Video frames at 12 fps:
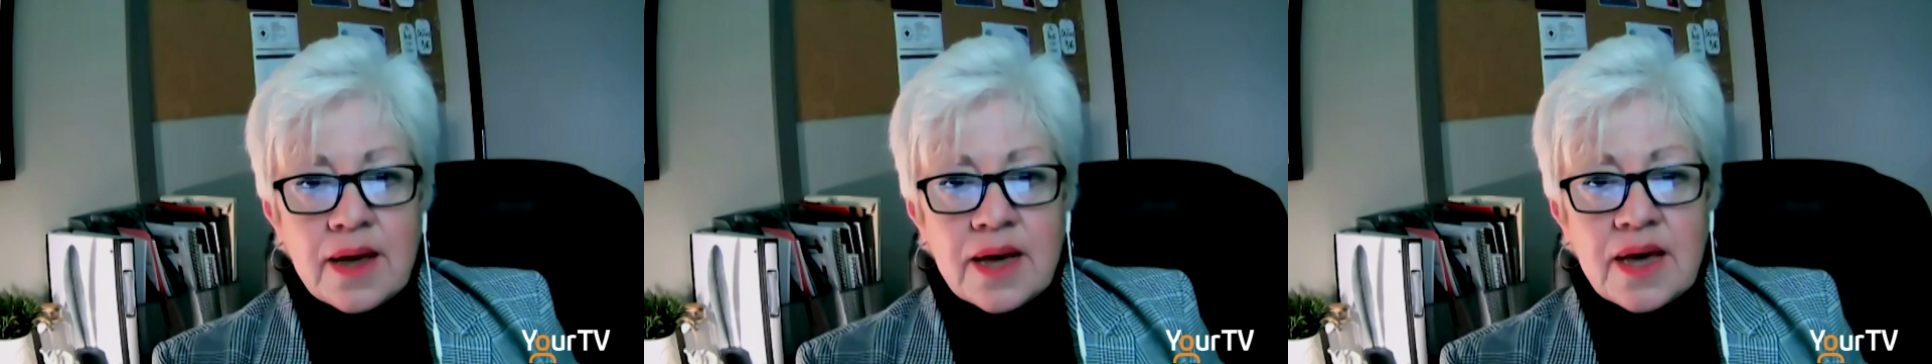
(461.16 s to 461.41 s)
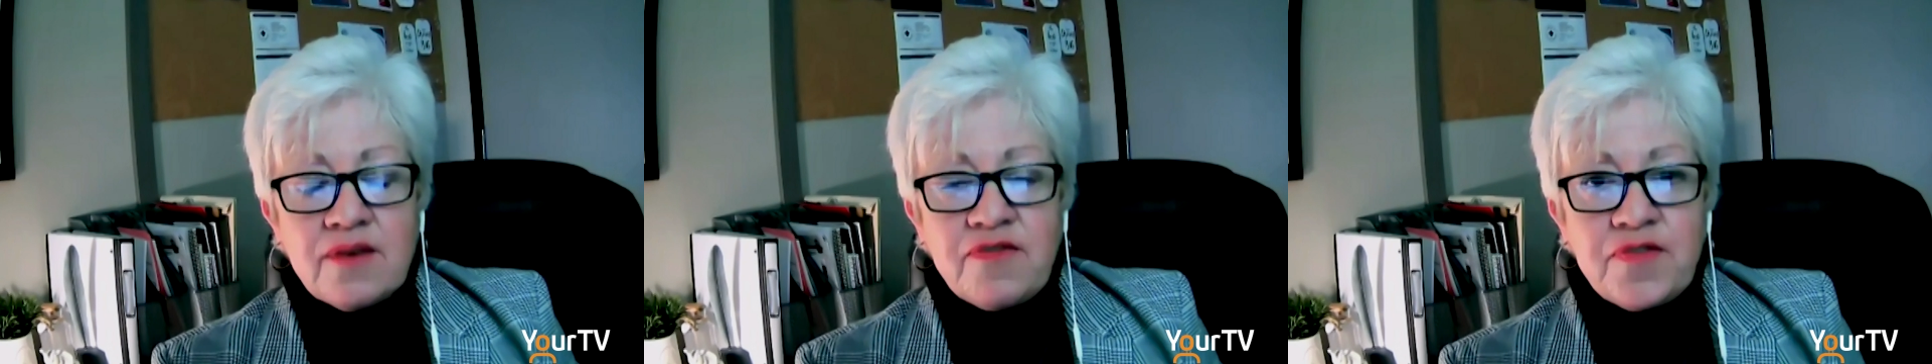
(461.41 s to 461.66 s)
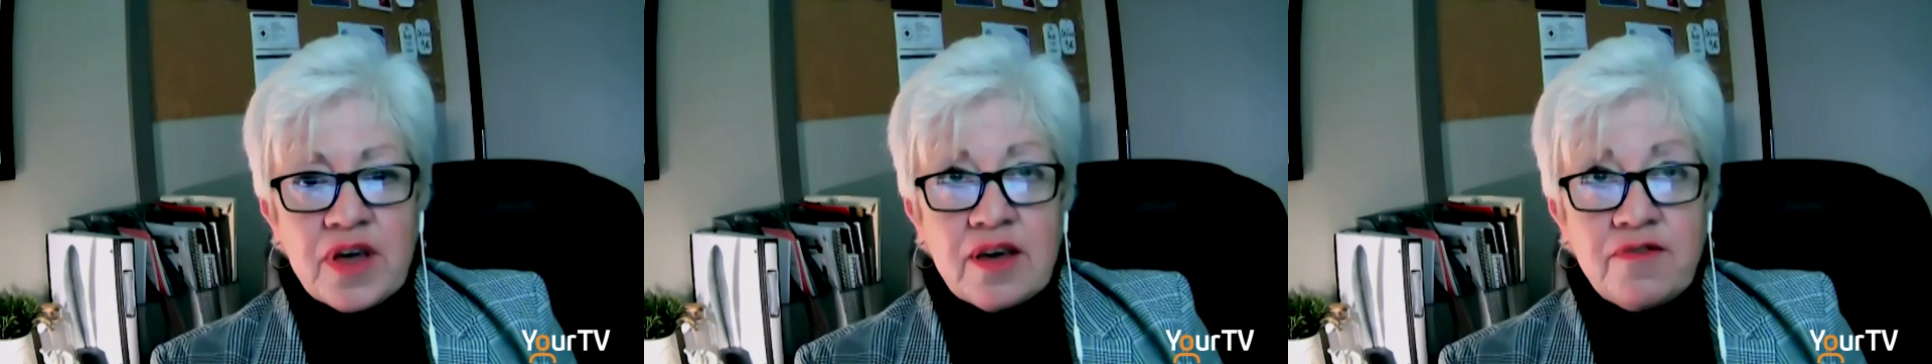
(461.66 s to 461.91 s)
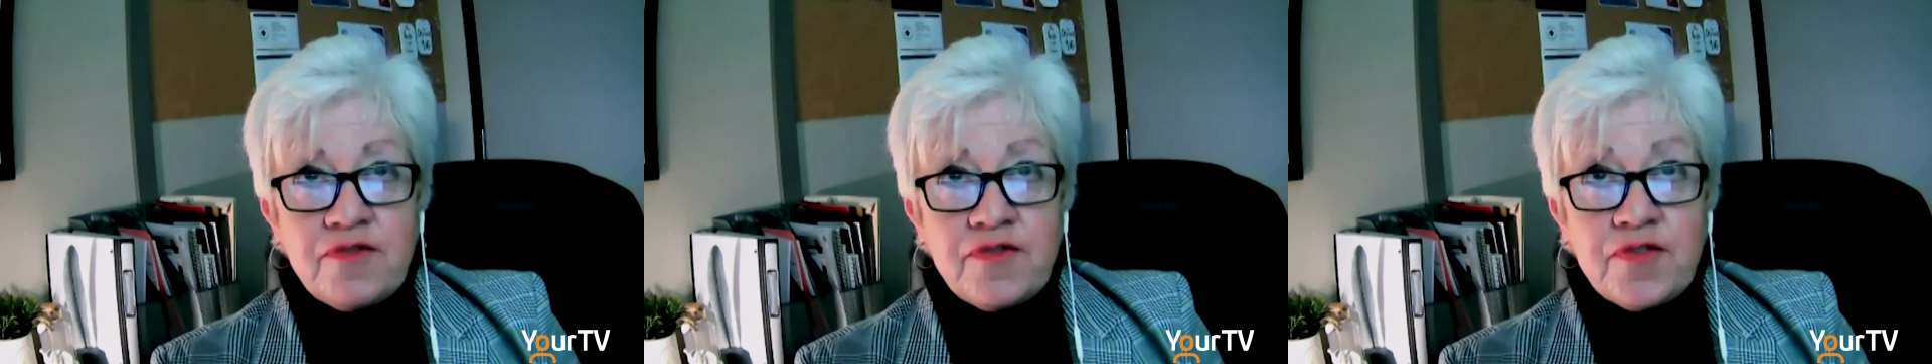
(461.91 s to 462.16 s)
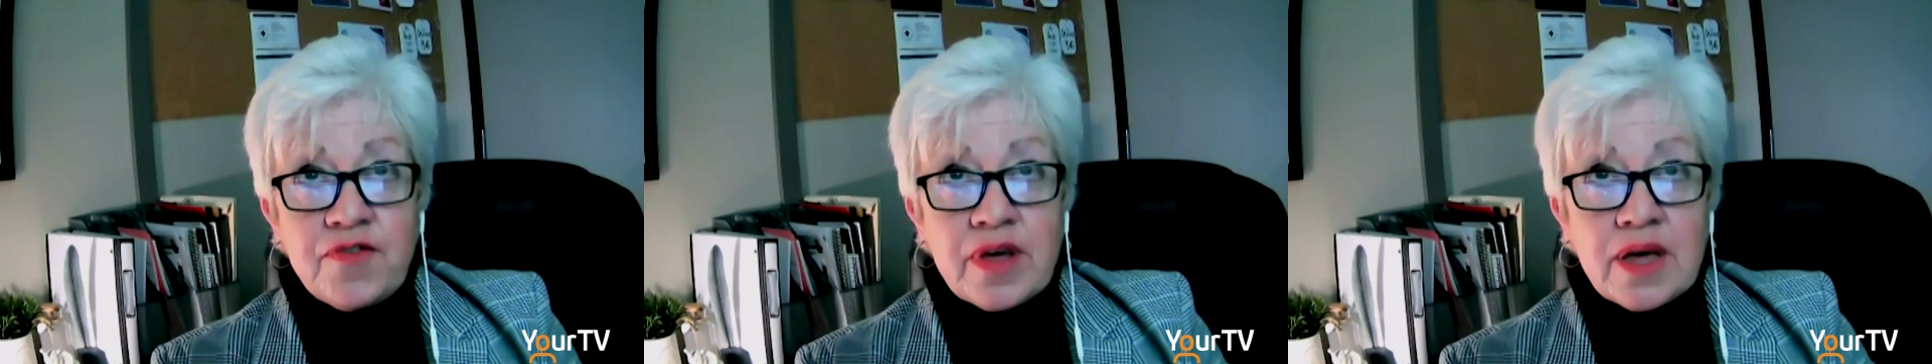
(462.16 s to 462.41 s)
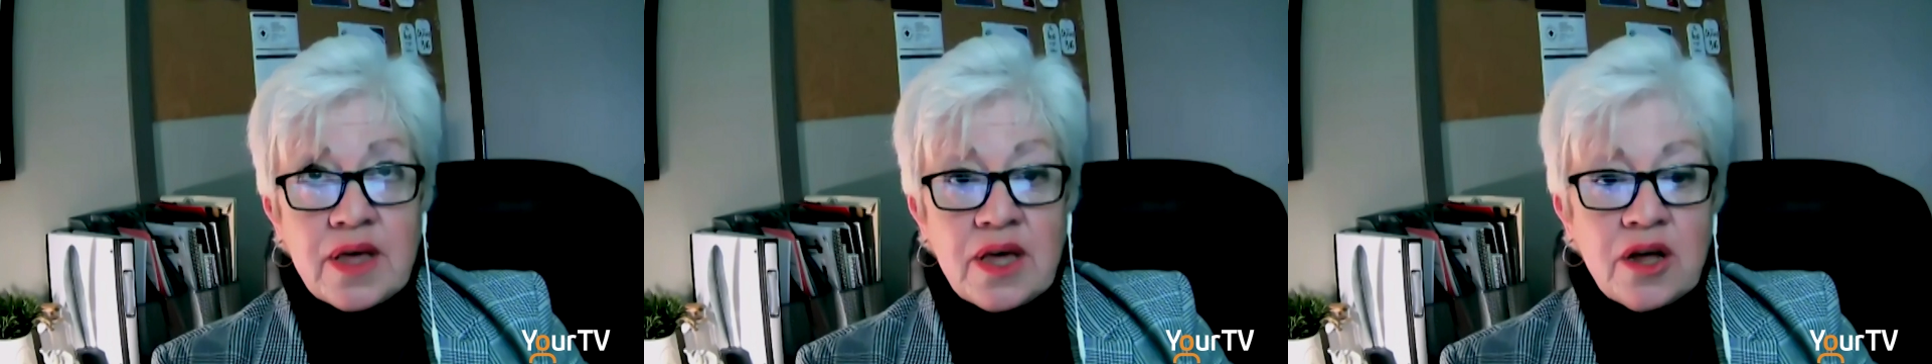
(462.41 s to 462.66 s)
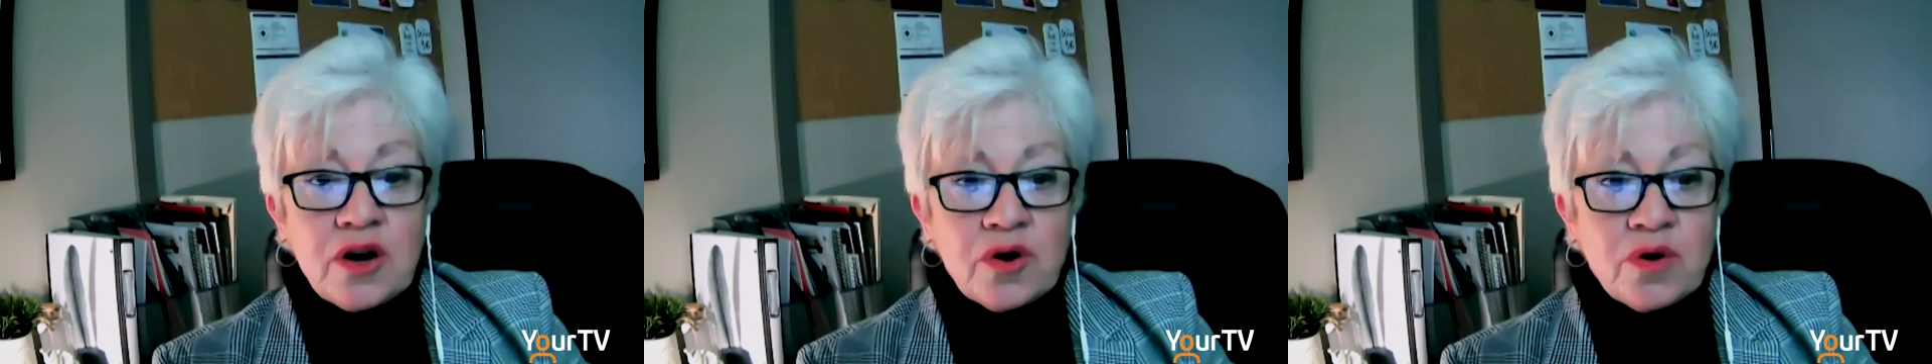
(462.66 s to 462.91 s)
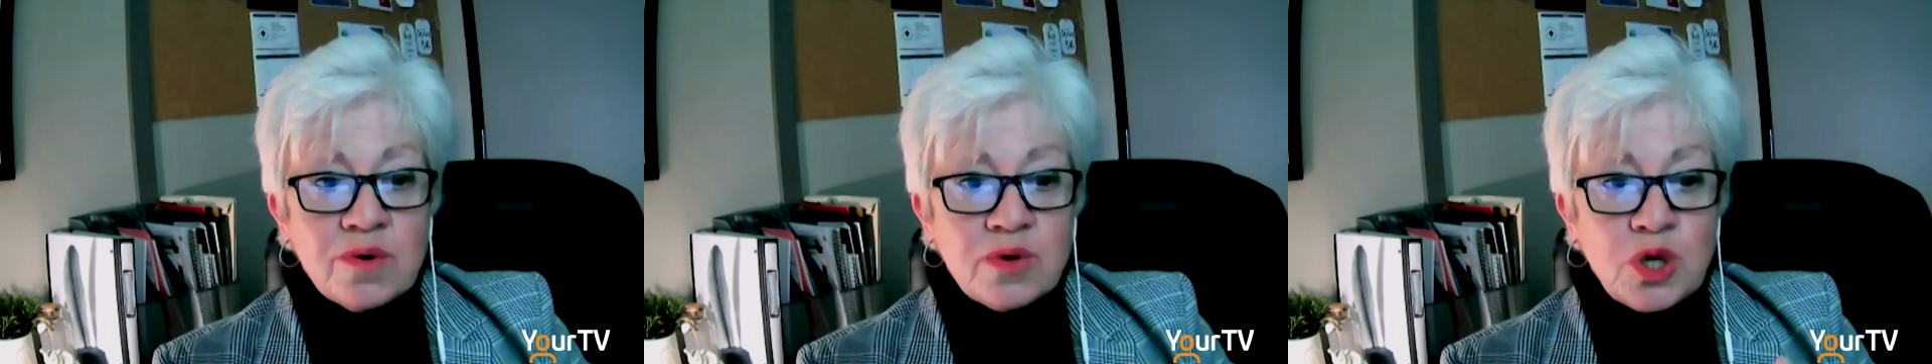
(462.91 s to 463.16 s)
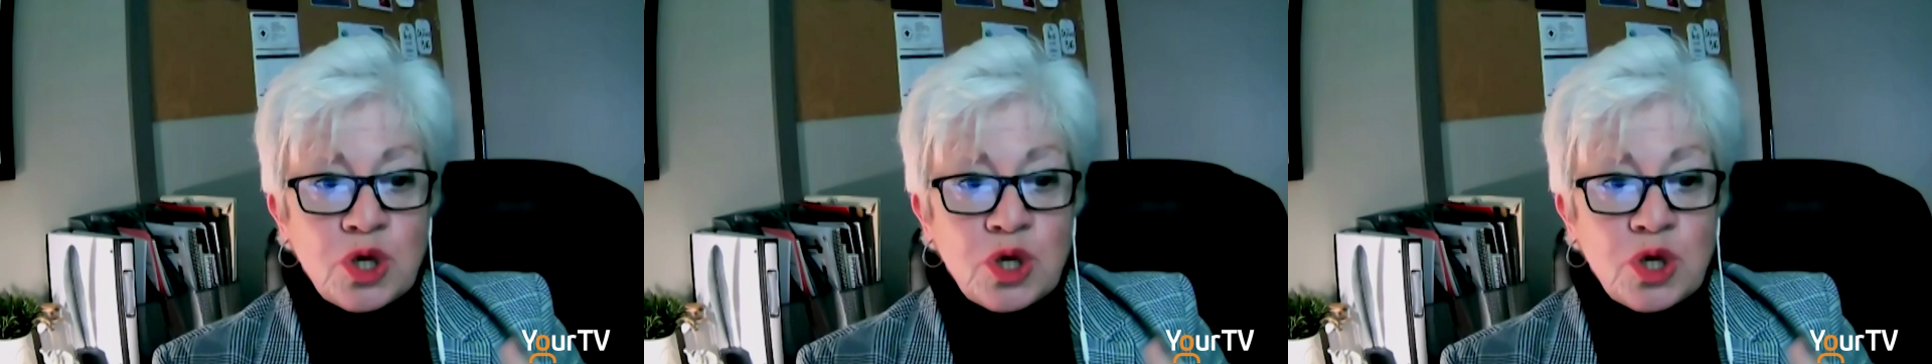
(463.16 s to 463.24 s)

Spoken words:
if you know,